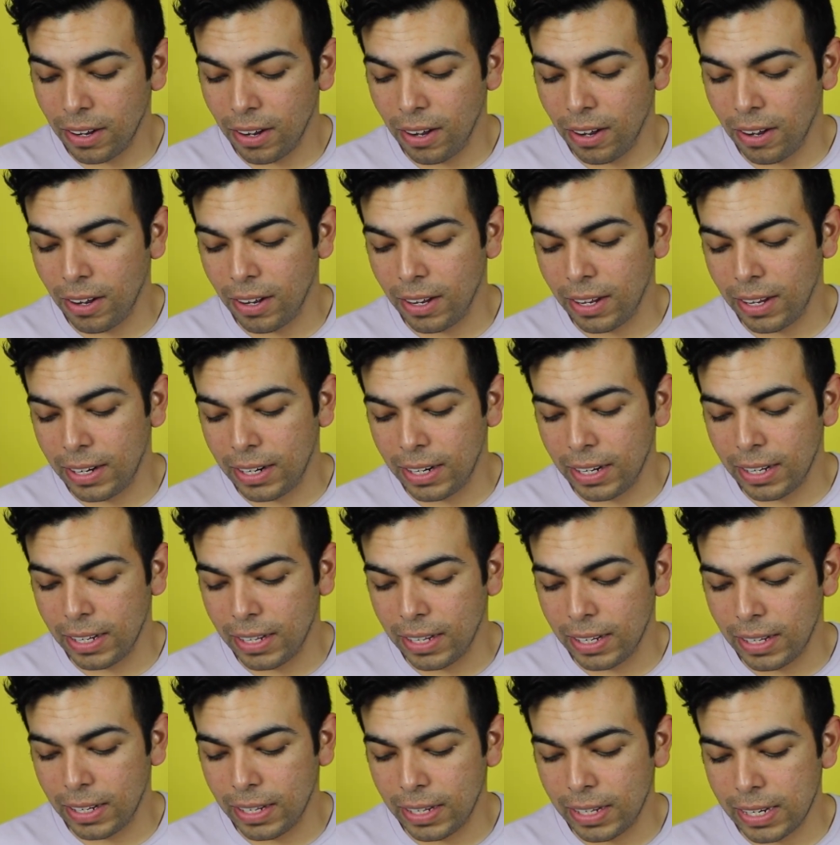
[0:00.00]
on
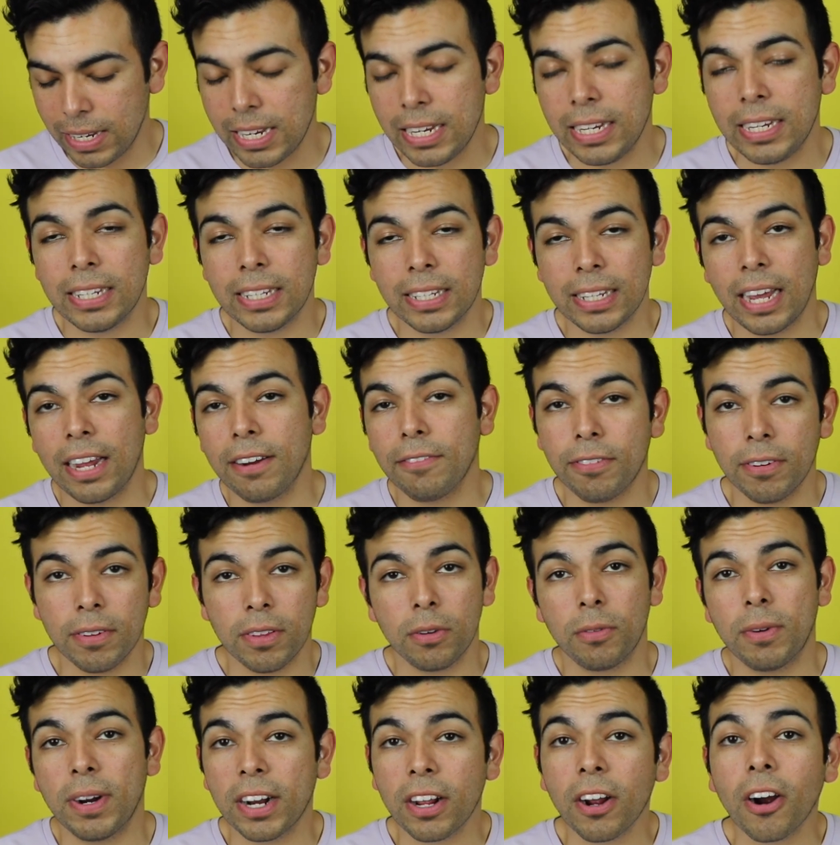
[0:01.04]
E! Live from
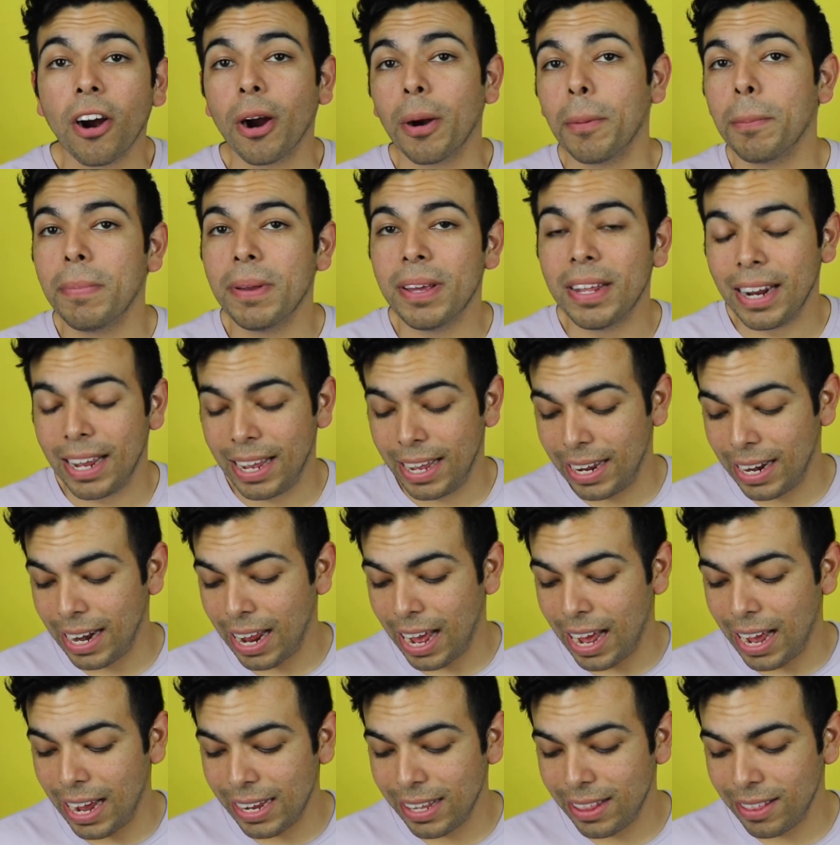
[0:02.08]
the Red Carpet, and
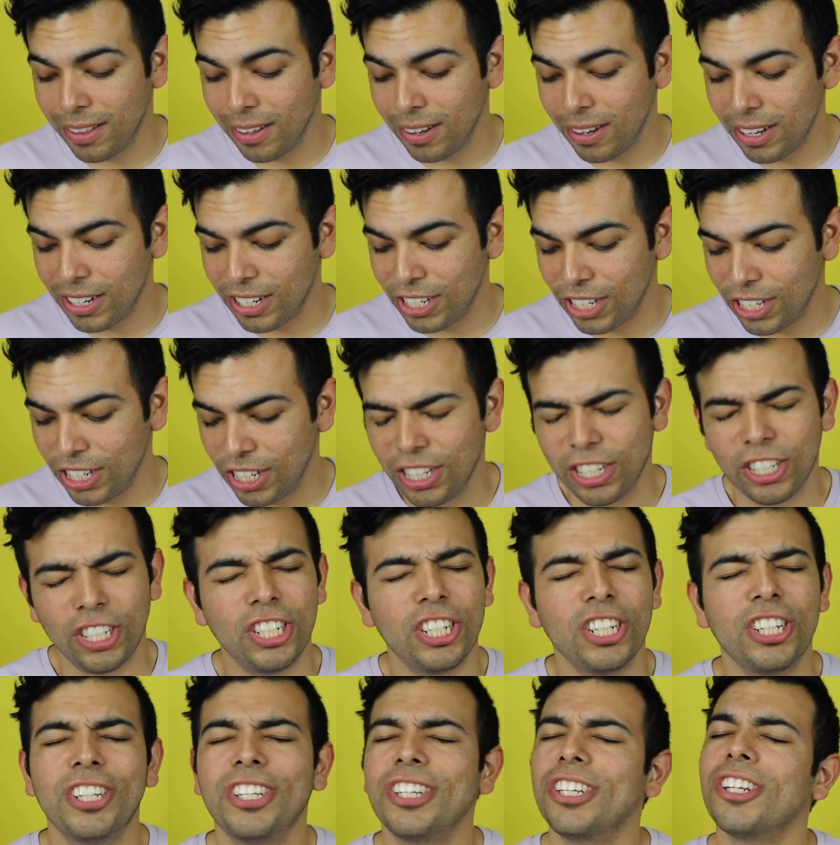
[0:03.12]
I thought
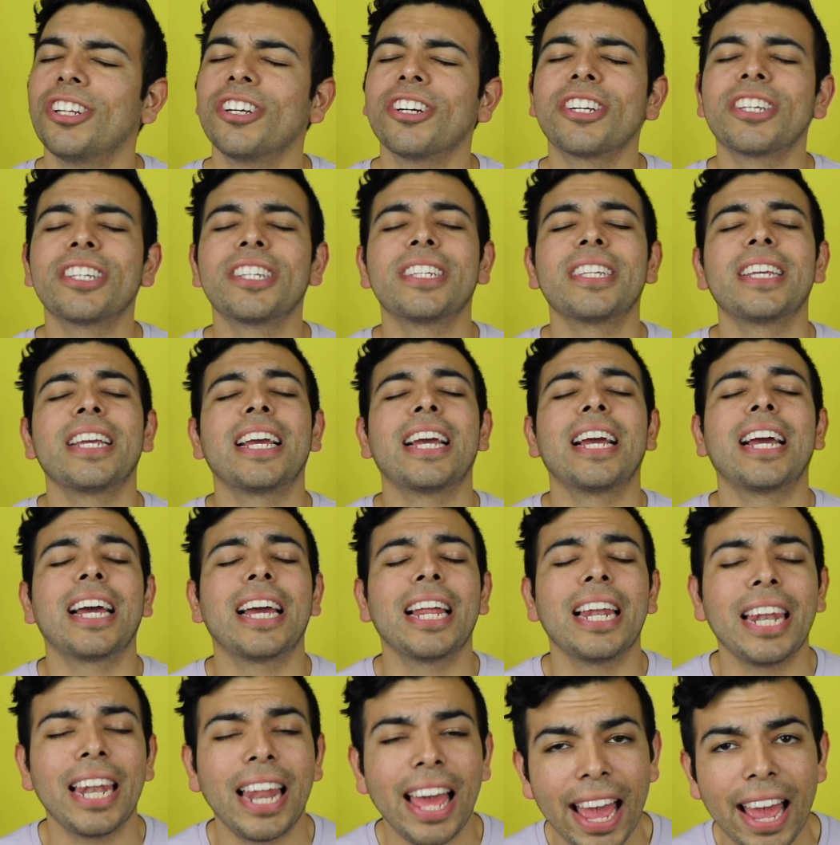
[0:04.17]
she looks
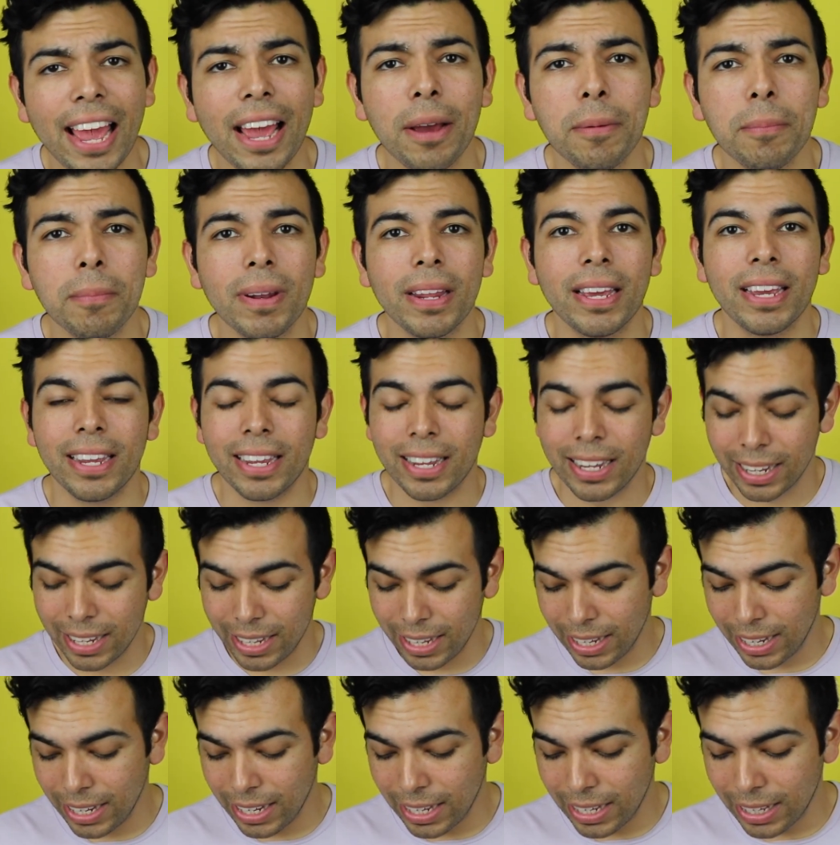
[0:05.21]
glam. Like,
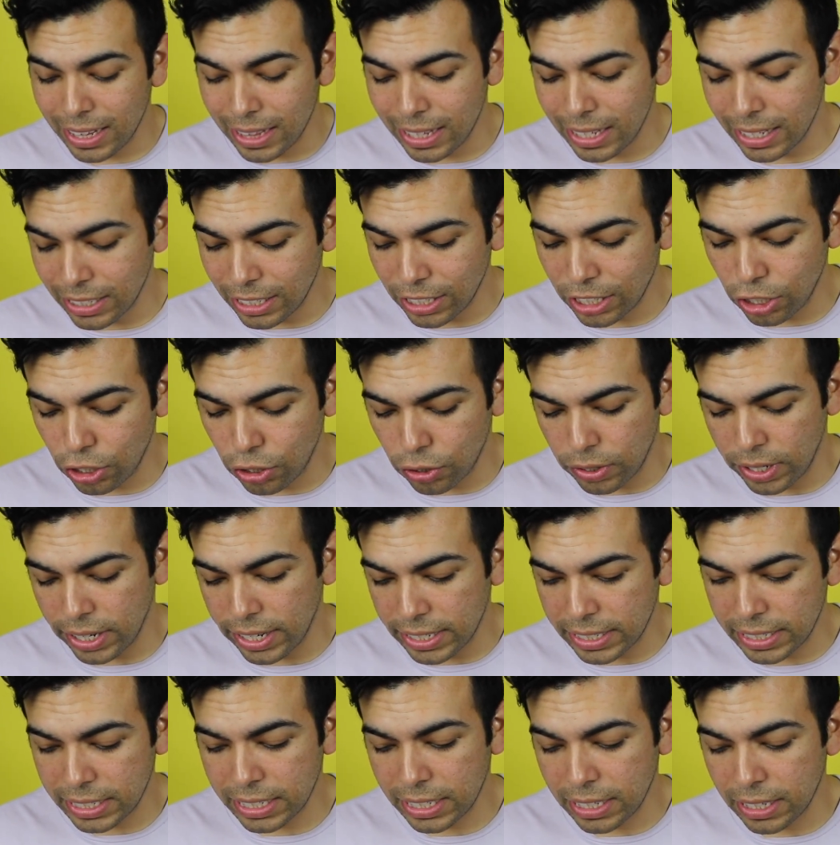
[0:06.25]
this
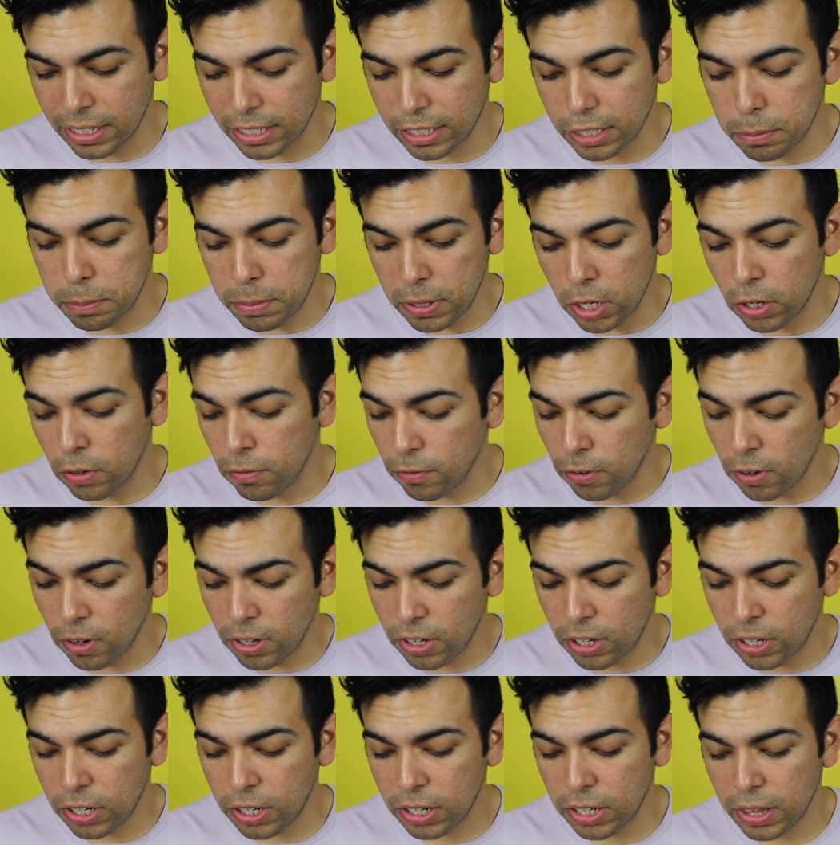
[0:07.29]
dress looks beautiful on
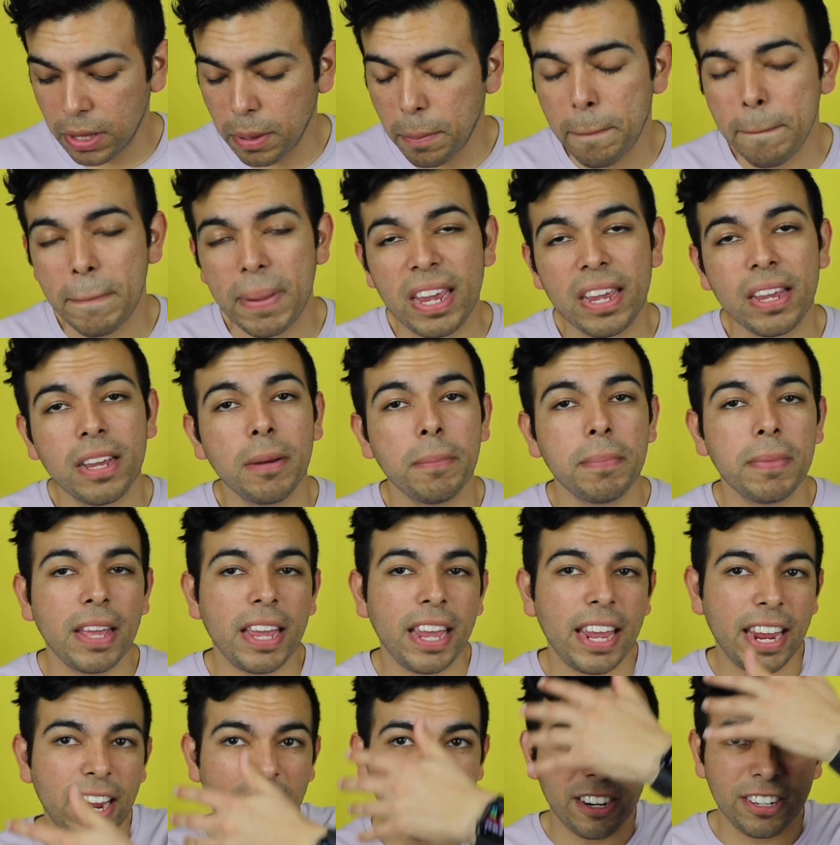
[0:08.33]
her. The makeup, the
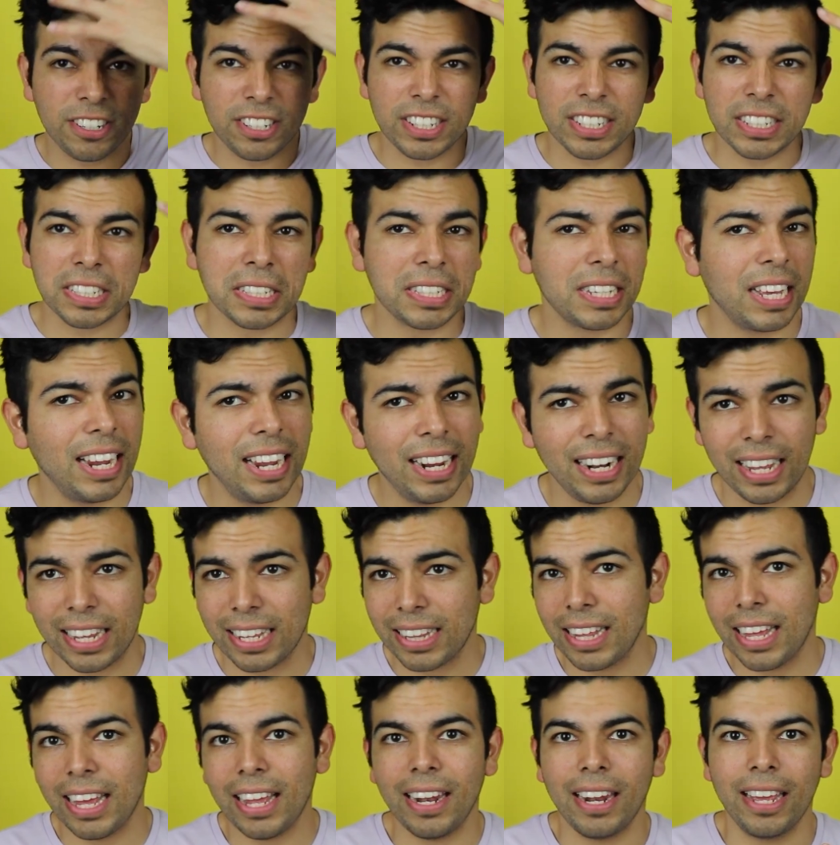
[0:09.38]
hair to the side
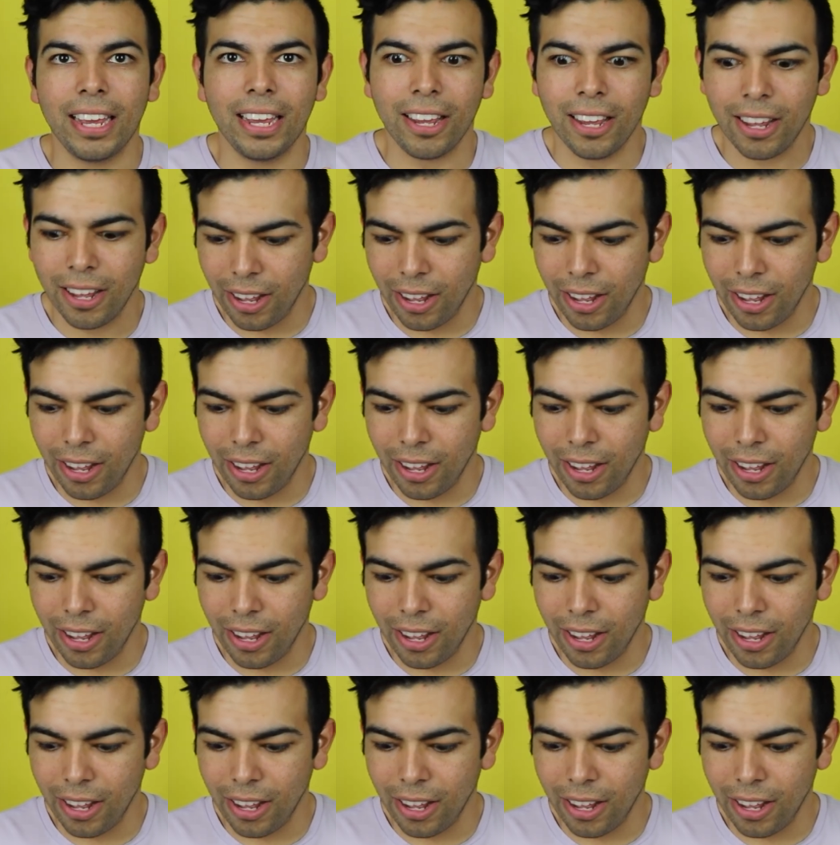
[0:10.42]
like that, like